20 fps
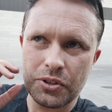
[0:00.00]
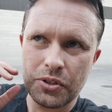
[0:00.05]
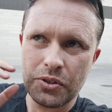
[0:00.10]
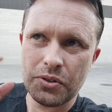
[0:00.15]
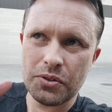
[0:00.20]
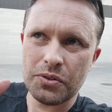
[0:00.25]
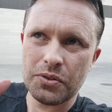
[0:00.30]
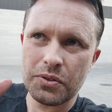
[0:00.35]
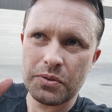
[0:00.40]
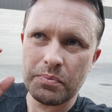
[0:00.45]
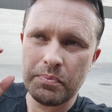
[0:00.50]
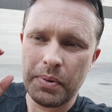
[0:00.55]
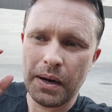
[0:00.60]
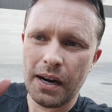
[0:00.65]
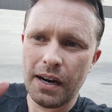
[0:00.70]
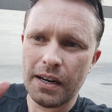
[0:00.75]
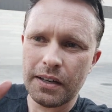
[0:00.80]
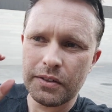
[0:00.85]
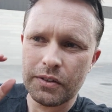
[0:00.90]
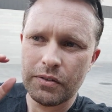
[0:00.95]
huge
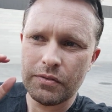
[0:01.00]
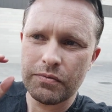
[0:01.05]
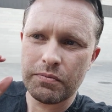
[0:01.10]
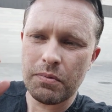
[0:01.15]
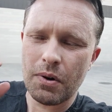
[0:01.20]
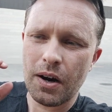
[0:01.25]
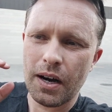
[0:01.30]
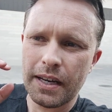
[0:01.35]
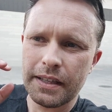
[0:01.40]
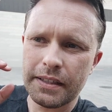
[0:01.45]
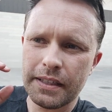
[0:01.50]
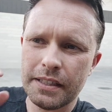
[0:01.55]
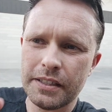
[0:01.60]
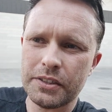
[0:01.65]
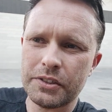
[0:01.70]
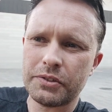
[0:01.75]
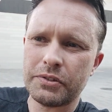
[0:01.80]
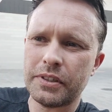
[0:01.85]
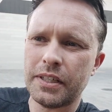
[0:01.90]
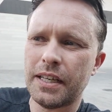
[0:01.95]
part of why the
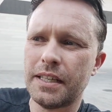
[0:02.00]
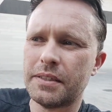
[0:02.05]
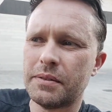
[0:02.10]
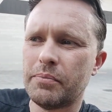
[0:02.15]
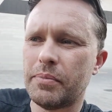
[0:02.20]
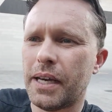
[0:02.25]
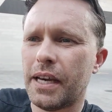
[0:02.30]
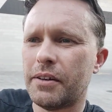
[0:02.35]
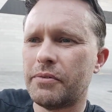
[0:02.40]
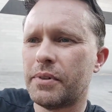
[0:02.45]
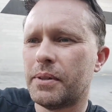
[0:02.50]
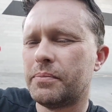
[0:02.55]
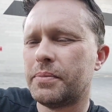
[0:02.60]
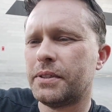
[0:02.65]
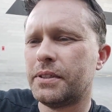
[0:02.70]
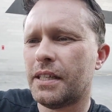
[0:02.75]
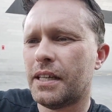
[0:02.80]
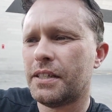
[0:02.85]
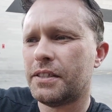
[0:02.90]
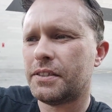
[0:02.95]
industry has a bad
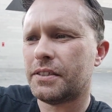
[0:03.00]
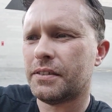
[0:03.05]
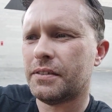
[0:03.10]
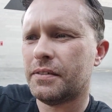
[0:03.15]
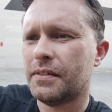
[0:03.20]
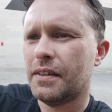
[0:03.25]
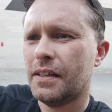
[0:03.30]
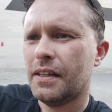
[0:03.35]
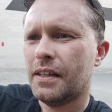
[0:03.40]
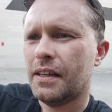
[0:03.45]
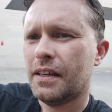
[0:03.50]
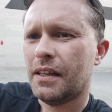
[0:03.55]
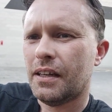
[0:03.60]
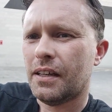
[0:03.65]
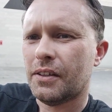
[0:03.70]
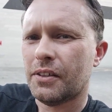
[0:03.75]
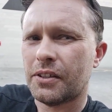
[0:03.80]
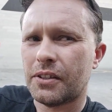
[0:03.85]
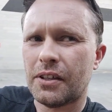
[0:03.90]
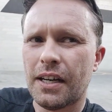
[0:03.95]
reputation.
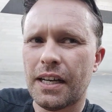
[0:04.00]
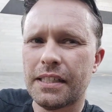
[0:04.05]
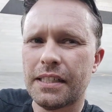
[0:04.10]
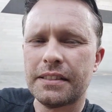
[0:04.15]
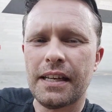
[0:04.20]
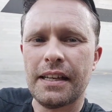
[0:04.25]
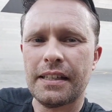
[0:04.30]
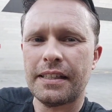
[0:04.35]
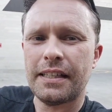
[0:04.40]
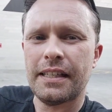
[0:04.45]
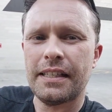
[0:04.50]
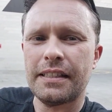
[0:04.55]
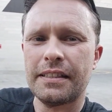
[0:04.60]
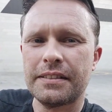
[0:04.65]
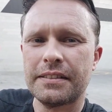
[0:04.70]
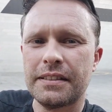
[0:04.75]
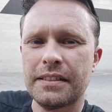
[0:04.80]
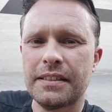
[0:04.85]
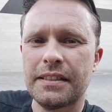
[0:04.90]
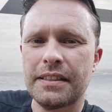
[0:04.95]
A lot of guys aren't
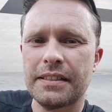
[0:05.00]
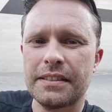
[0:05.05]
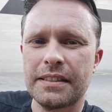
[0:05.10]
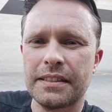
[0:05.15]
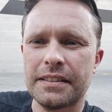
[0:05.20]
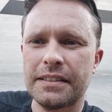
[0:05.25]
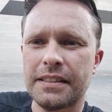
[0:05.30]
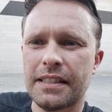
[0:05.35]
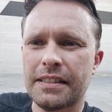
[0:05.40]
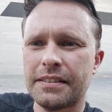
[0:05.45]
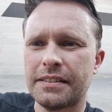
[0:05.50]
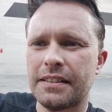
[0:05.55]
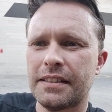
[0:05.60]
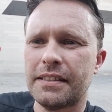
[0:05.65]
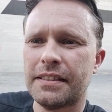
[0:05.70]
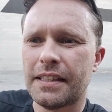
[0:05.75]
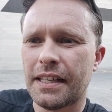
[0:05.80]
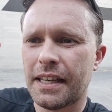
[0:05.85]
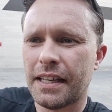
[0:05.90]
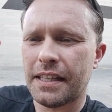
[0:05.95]
getting the success
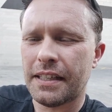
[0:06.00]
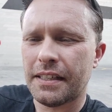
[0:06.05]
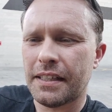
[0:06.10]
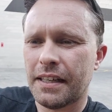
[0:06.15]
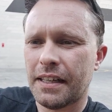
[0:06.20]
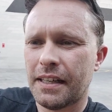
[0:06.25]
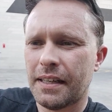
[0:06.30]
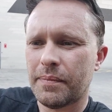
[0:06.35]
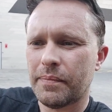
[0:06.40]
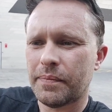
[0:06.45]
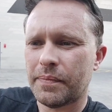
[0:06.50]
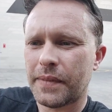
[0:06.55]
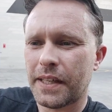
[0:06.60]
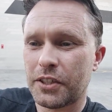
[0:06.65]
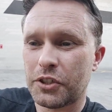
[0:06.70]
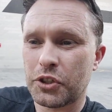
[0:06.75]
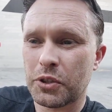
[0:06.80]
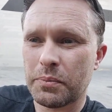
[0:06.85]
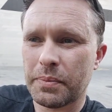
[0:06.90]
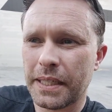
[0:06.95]
that they
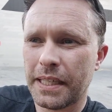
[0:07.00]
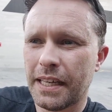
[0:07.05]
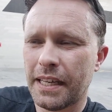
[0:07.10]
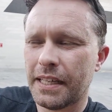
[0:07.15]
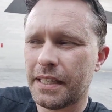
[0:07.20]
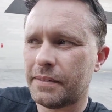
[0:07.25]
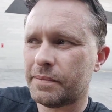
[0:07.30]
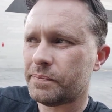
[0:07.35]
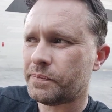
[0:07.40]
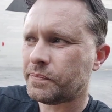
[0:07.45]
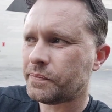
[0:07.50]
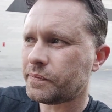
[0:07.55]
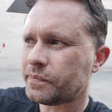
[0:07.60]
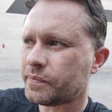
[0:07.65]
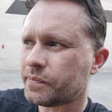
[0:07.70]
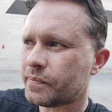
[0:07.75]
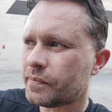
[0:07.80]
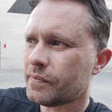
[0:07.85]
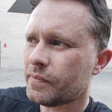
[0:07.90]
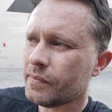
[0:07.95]
should be getting,
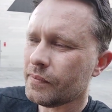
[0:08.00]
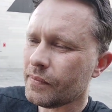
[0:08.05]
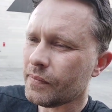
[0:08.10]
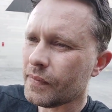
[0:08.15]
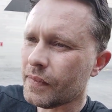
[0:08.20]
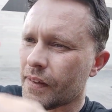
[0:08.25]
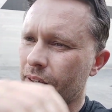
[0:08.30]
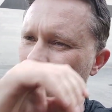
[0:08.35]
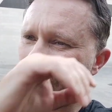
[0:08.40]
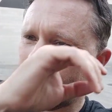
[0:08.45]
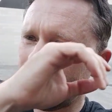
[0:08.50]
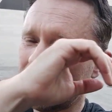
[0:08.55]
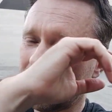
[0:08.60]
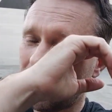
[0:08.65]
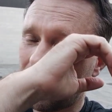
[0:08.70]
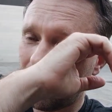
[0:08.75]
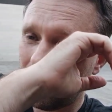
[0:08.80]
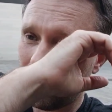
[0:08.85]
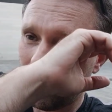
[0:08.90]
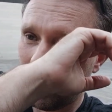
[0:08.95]
and